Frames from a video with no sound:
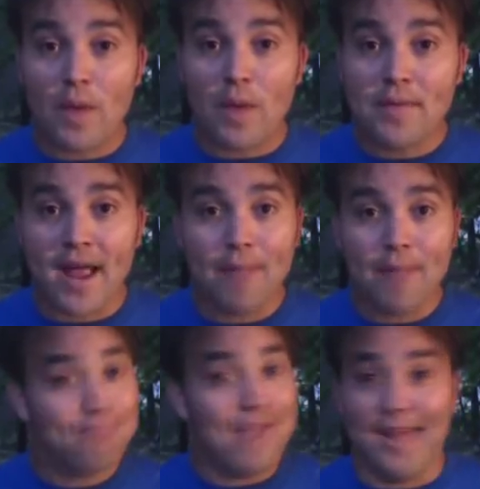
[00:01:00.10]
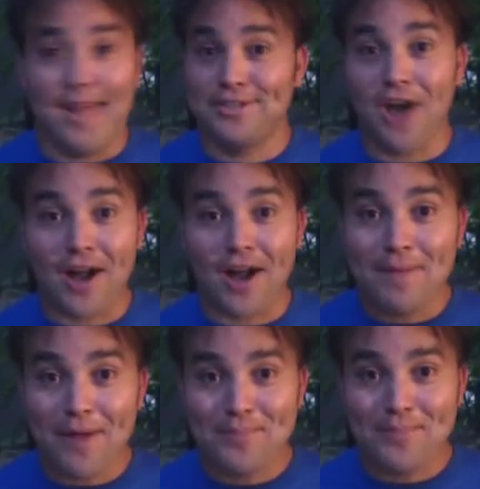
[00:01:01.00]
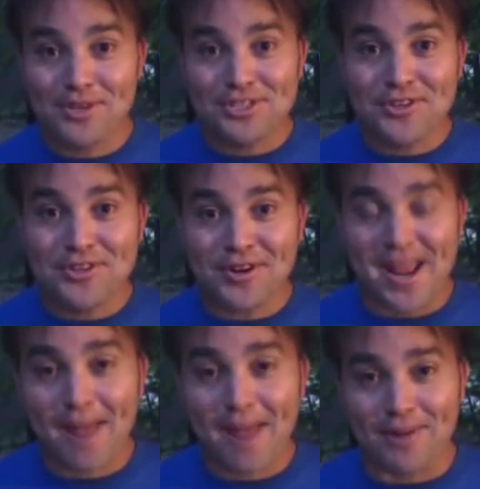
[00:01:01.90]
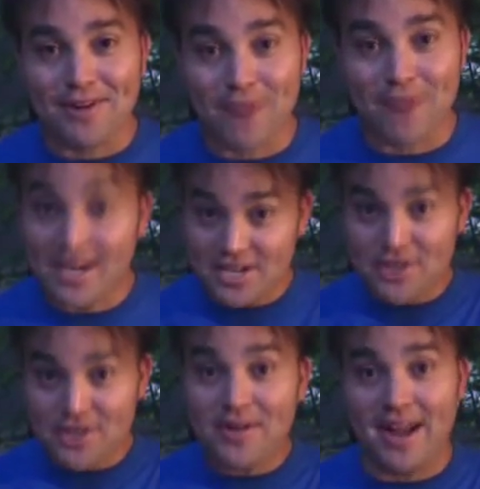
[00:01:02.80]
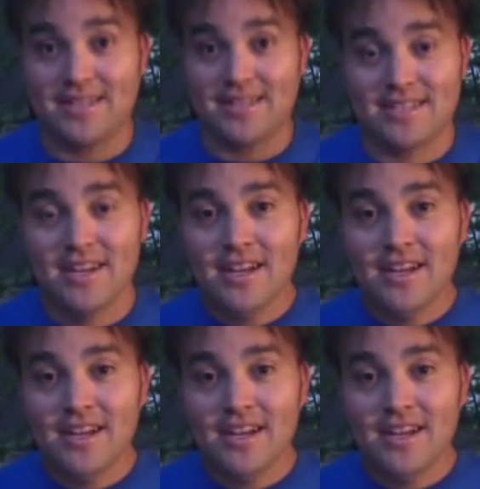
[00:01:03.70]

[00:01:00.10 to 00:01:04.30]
webcam and talk about books to their camera, right, to you guys.